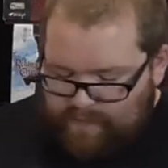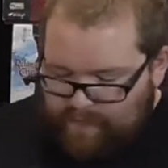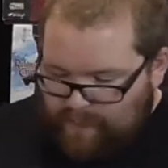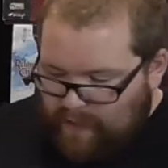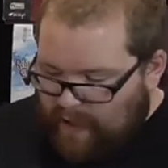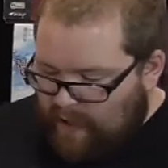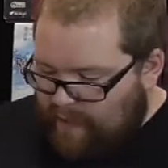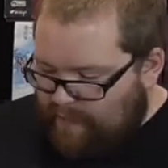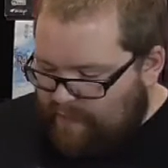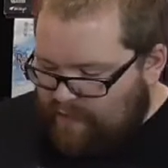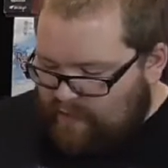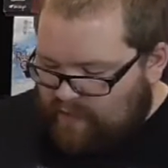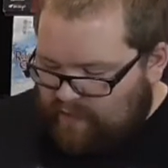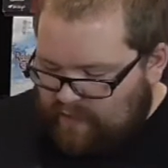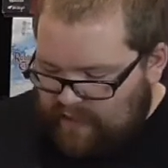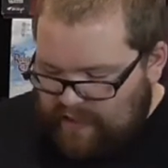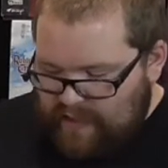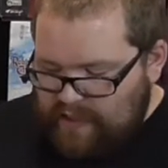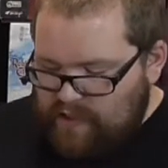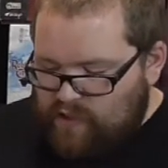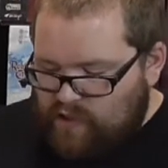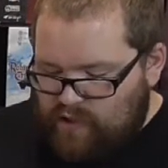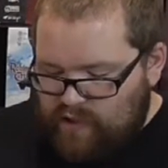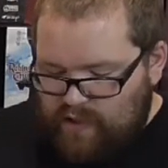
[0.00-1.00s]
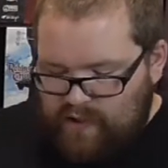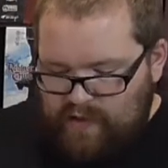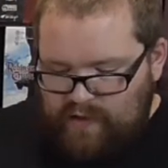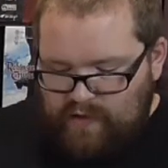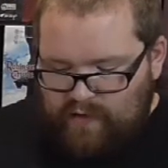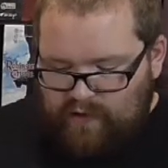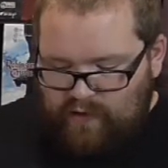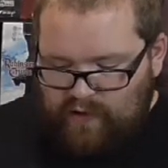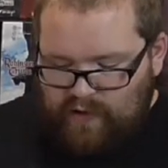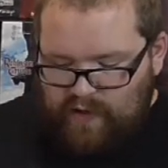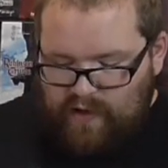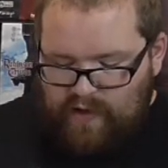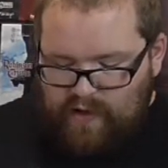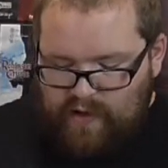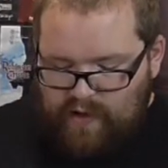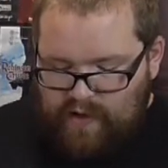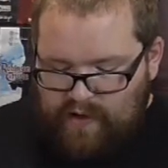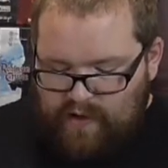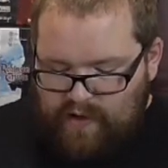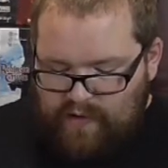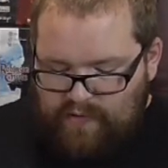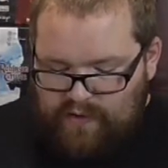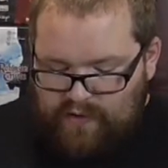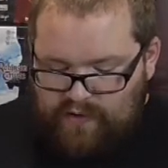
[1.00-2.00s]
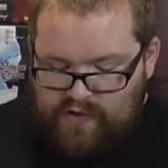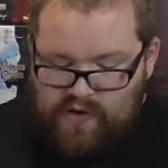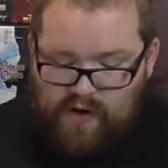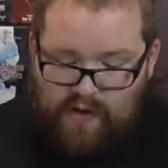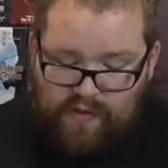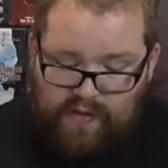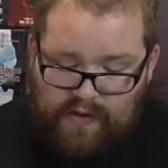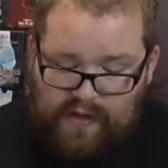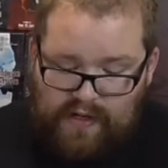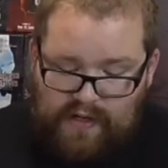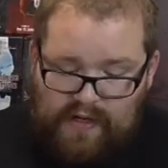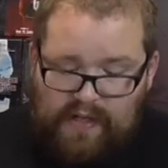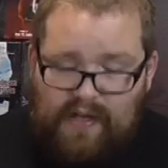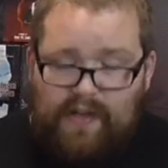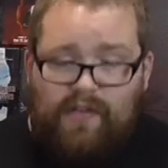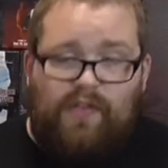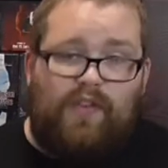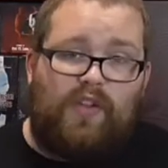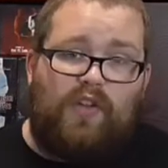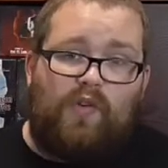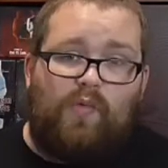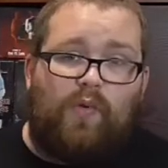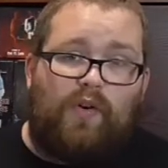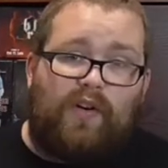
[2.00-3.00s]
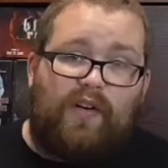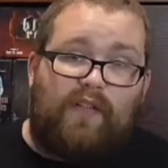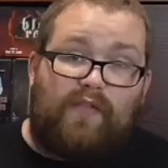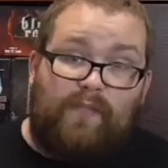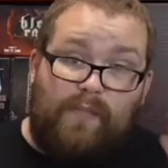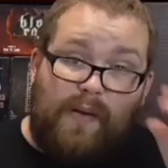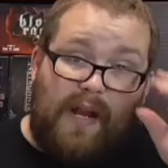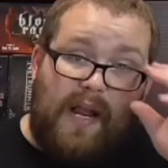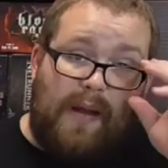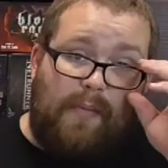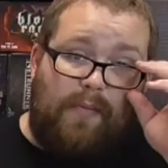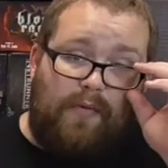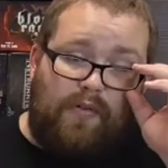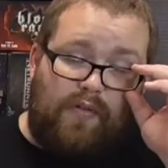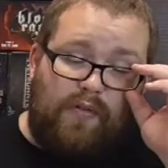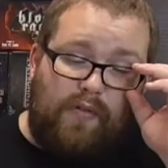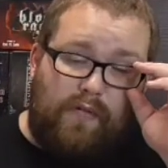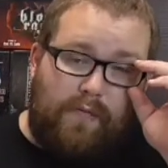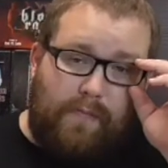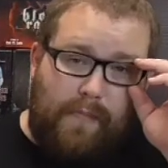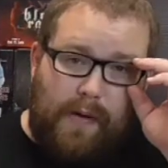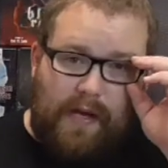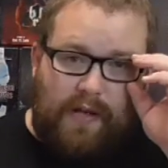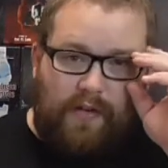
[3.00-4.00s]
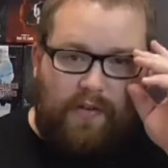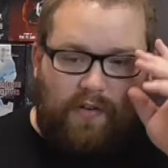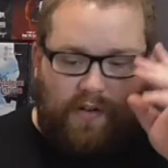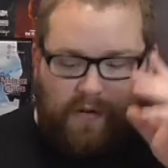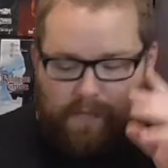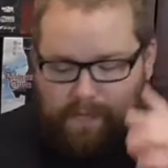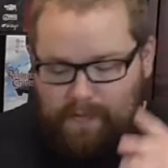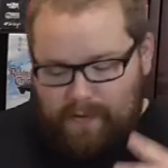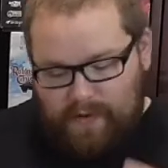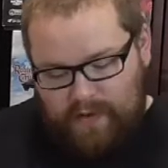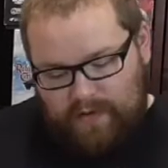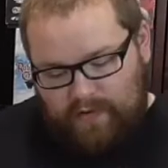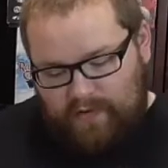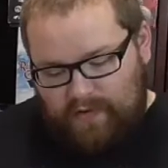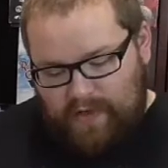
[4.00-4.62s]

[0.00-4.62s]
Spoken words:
bar the t-shirt, there's nothing in here that you wouldn't have been able to have picked up at,